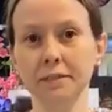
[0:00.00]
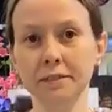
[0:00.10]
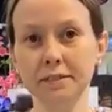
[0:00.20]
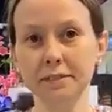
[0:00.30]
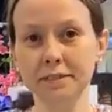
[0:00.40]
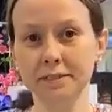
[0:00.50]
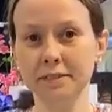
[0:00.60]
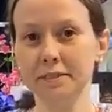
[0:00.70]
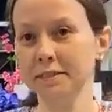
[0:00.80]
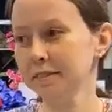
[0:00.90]

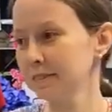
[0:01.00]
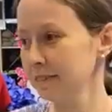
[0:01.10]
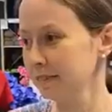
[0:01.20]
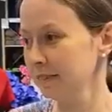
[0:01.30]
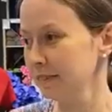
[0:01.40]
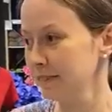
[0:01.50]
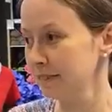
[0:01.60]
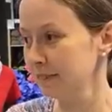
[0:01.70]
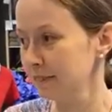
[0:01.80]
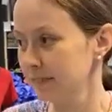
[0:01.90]
[no speech]